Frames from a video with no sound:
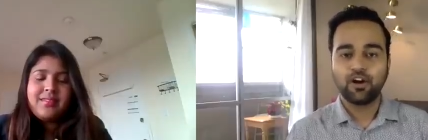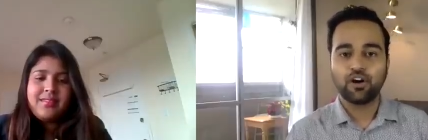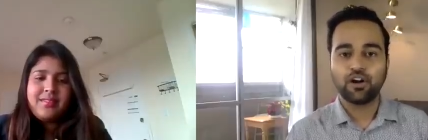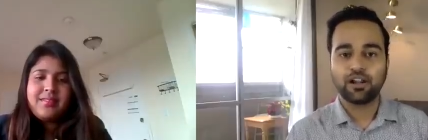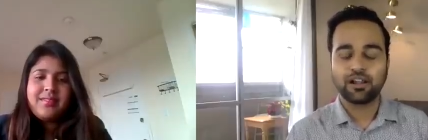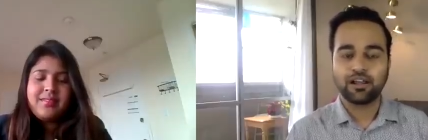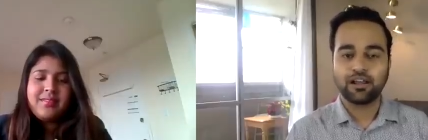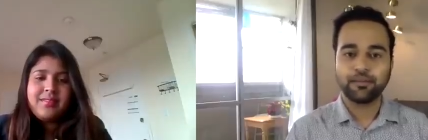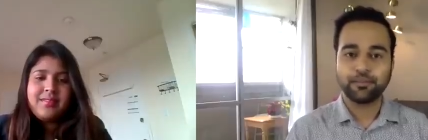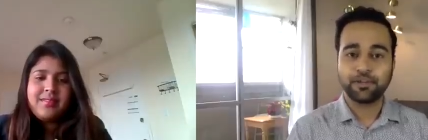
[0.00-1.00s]
Speaker 1: or
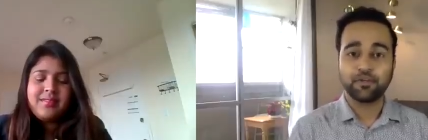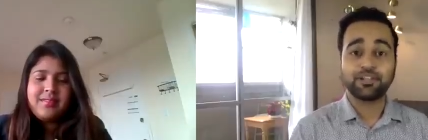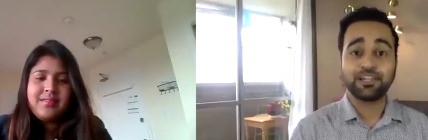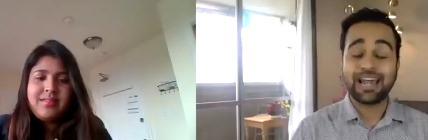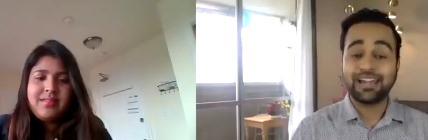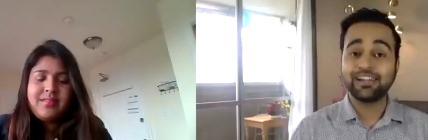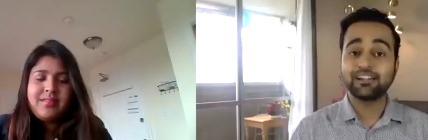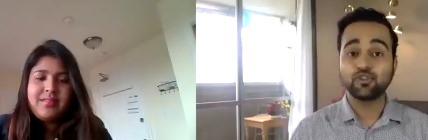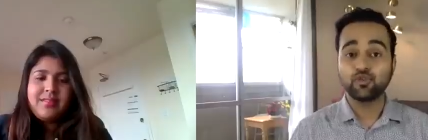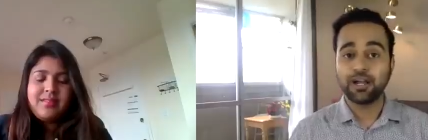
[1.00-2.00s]
uh, you know, their landing
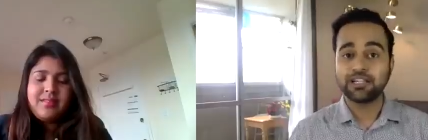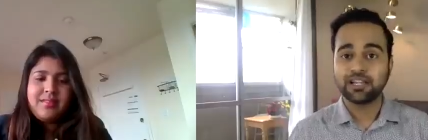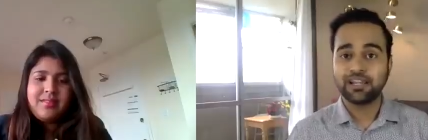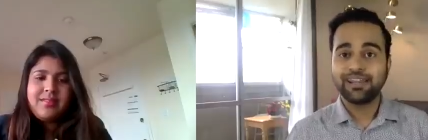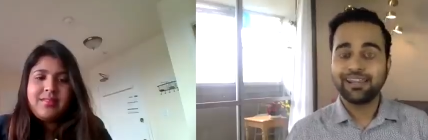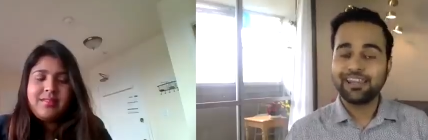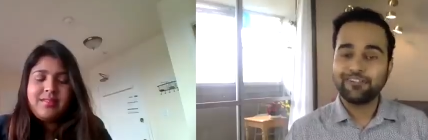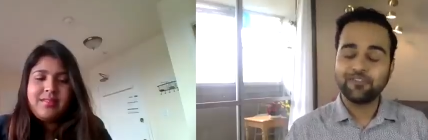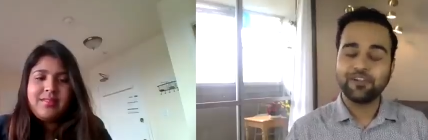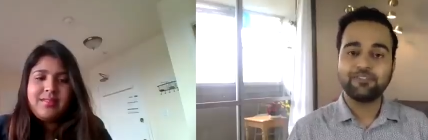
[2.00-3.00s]
too much. If
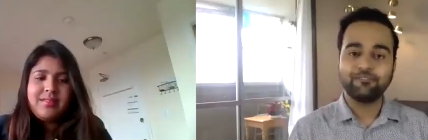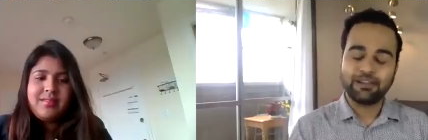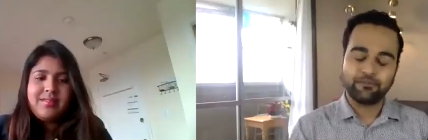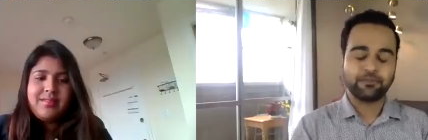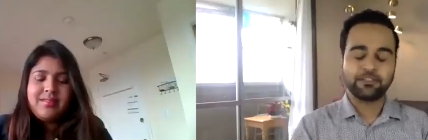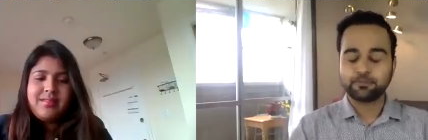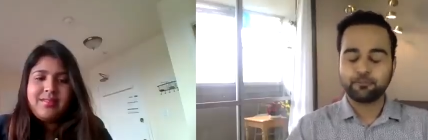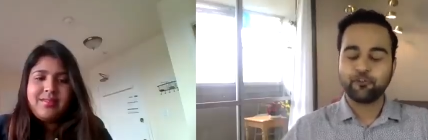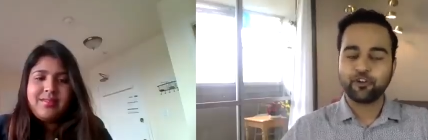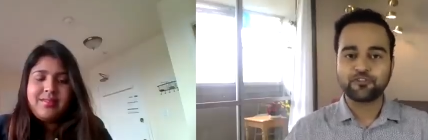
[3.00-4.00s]
even just
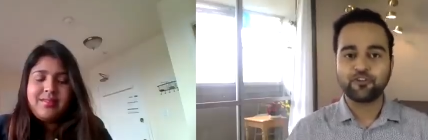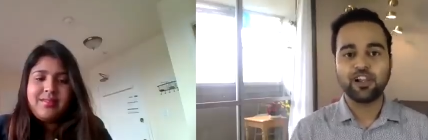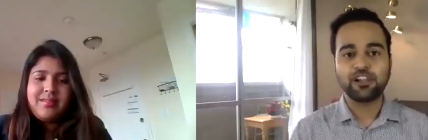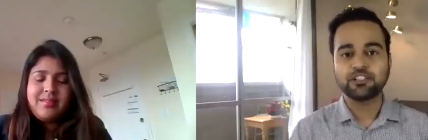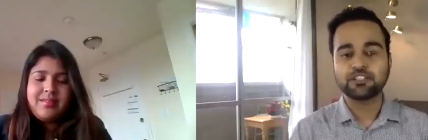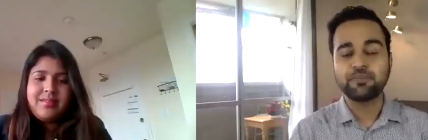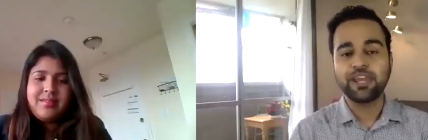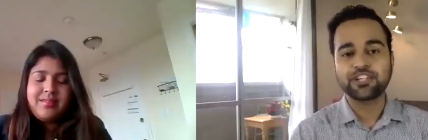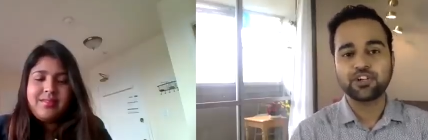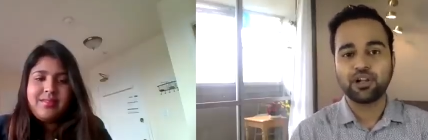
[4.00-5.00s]
first of all, you just
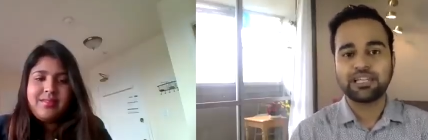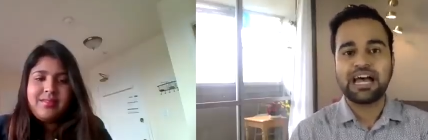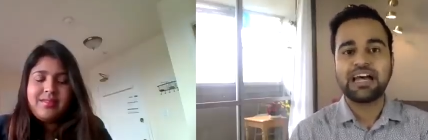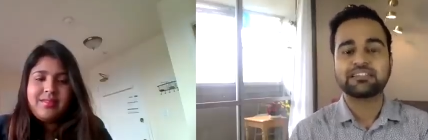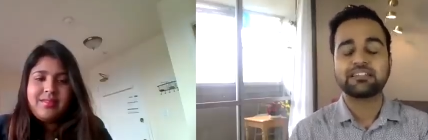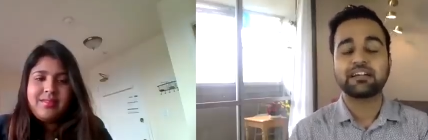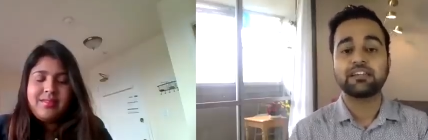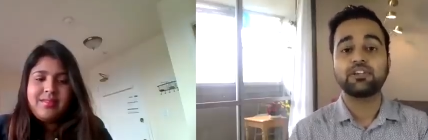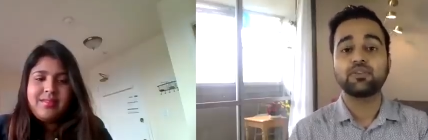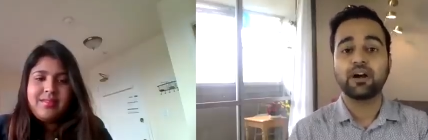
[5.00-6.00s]
make sure that uh,
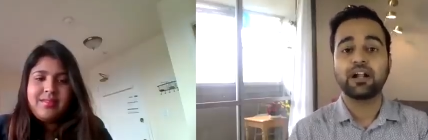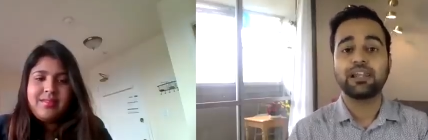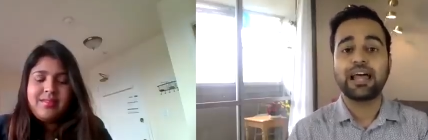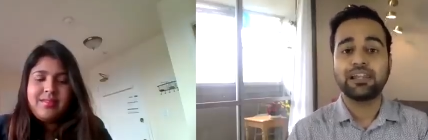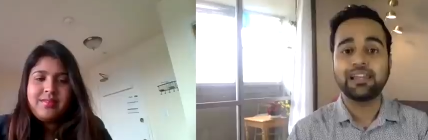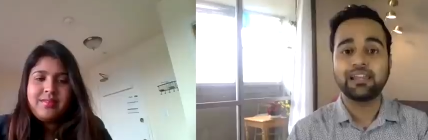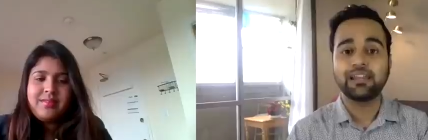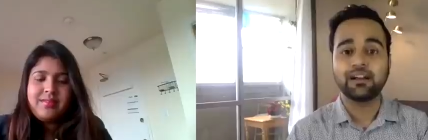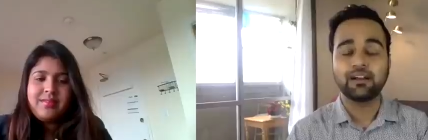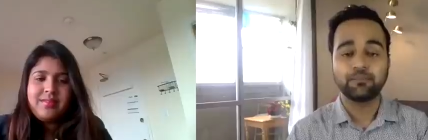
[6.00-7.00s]
you are landing
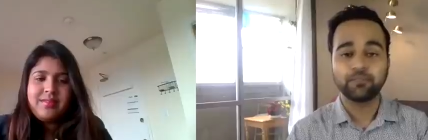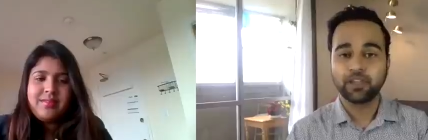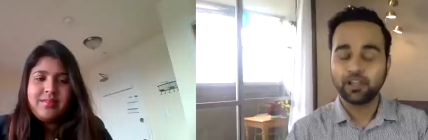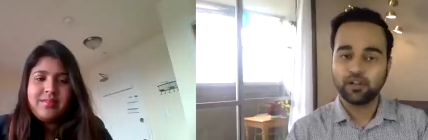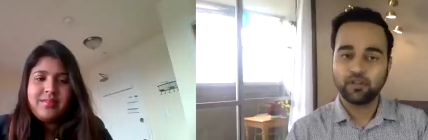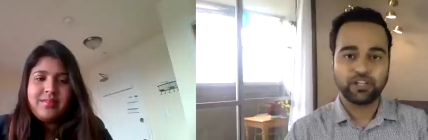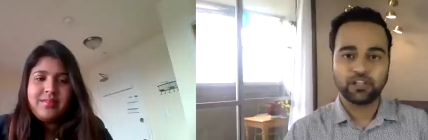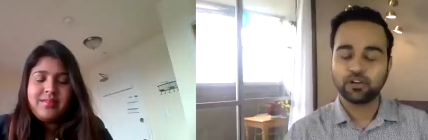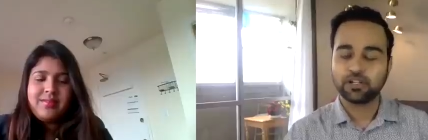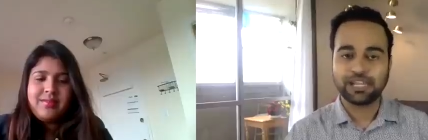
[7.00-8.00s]
here, you know, with
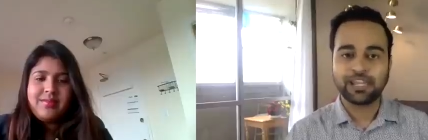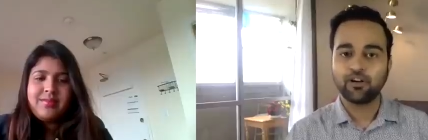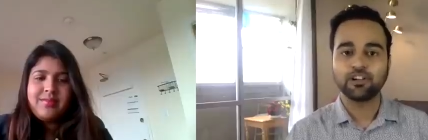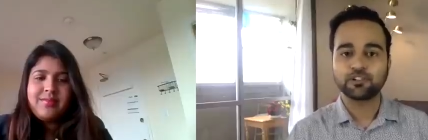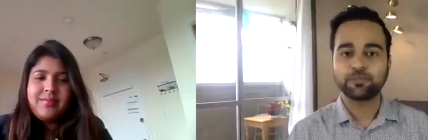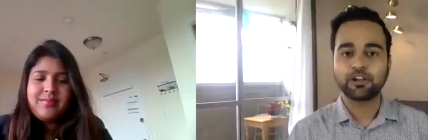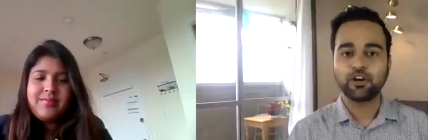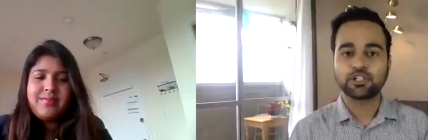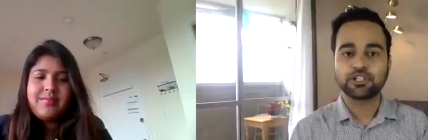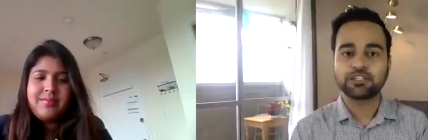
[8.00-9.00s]
taking all those
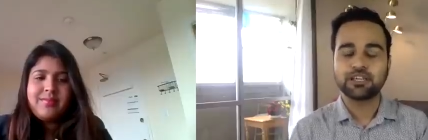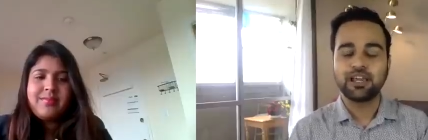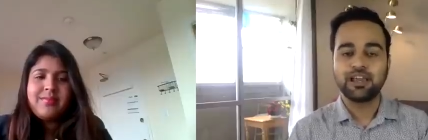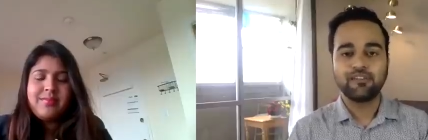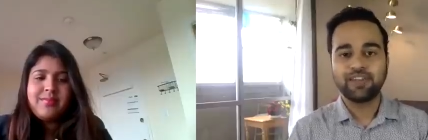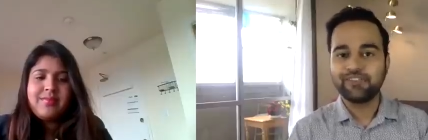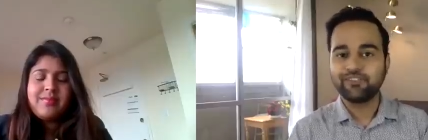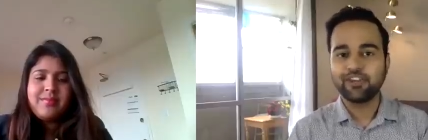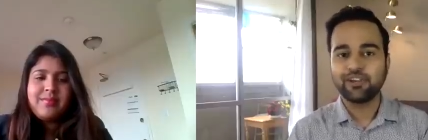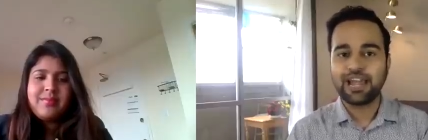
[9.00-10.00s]
precautions. whenever
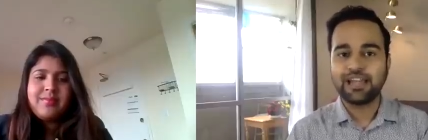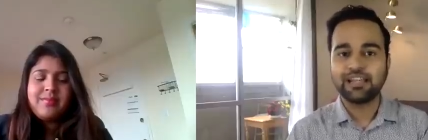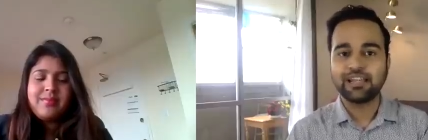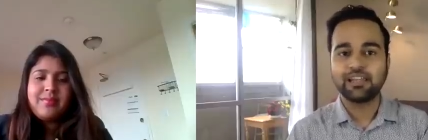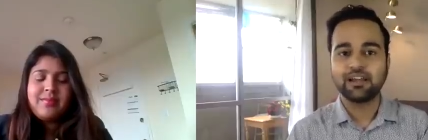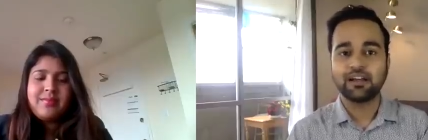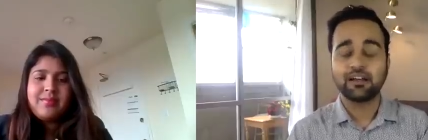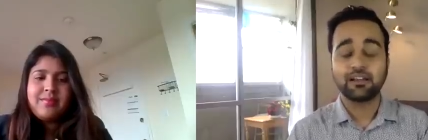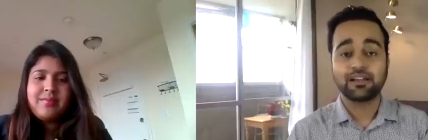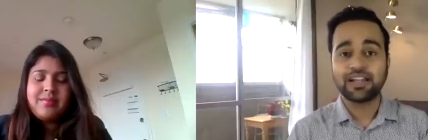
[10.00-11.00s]
you're landing here,
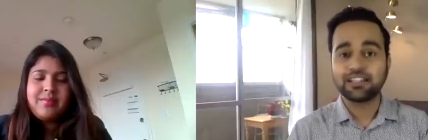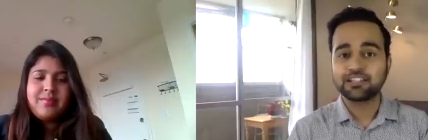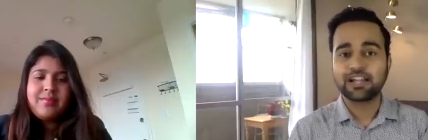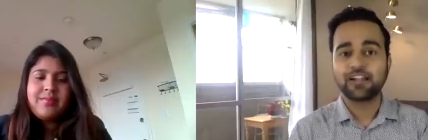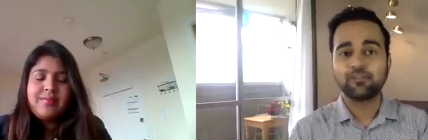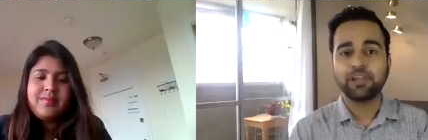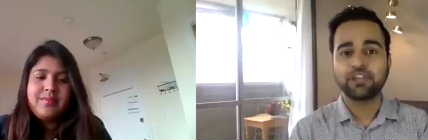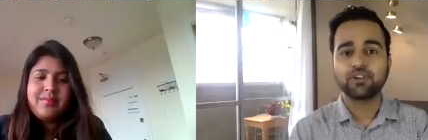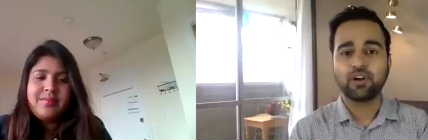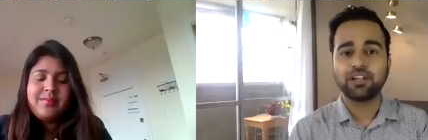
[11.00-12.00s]
it try, just try to make
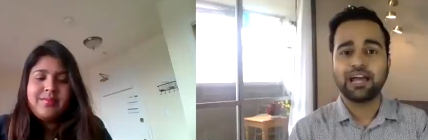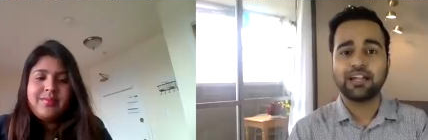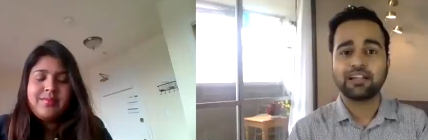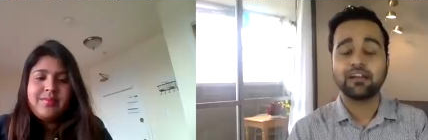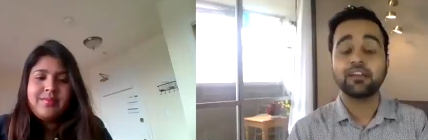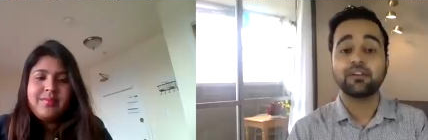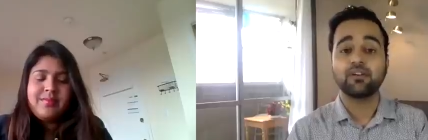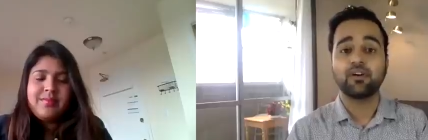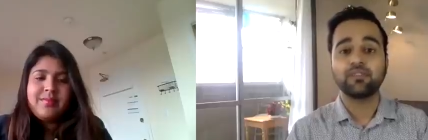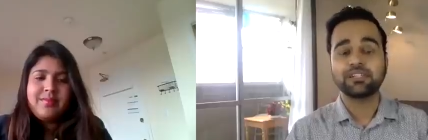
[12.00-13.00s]
sure that, uh, you know,
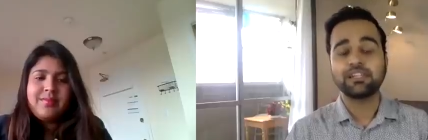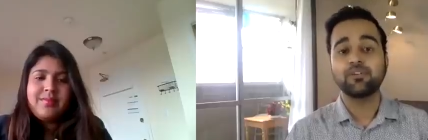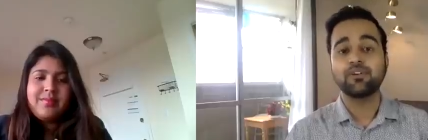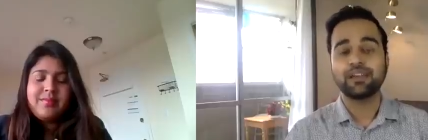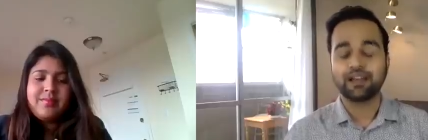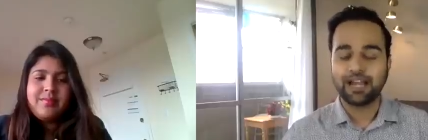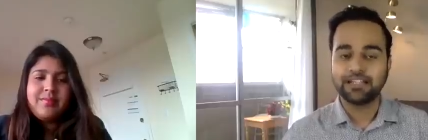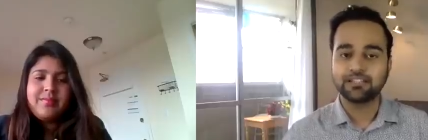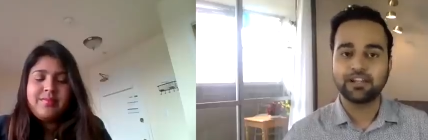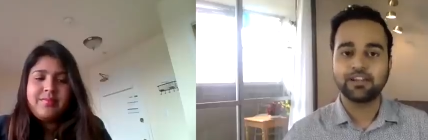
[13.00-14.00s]
obviously you
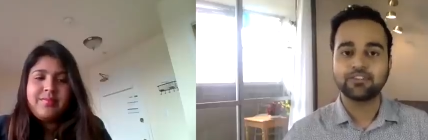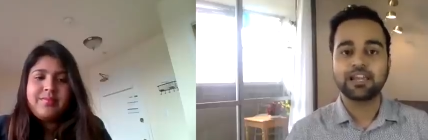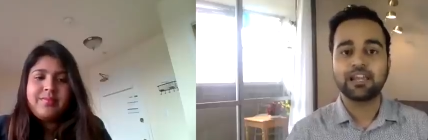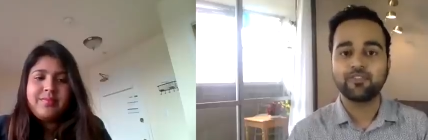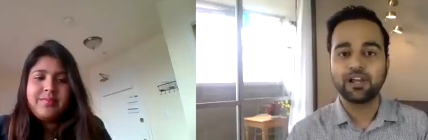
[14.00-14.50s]
isolate yourself